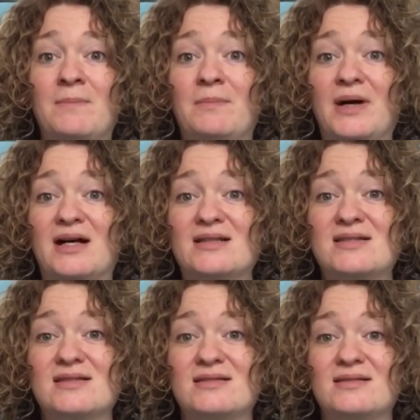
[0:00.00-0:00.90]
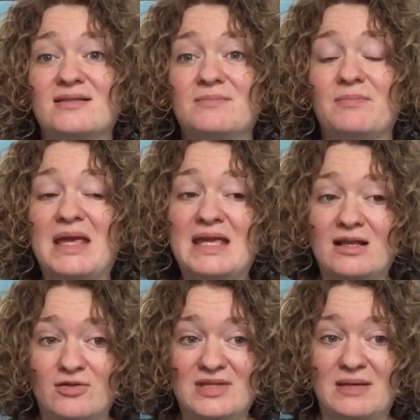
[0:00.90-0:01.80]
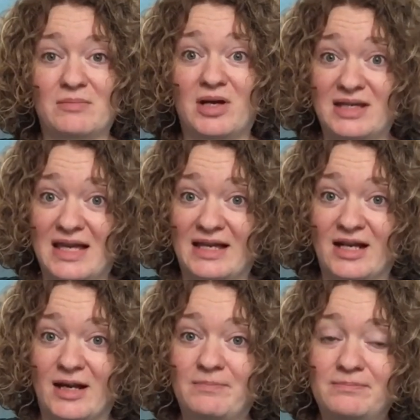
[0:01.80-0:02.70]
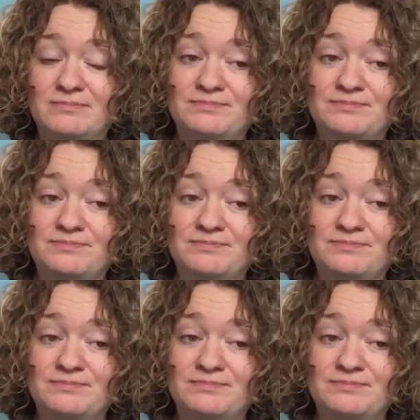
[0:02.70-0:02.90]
But me losing my income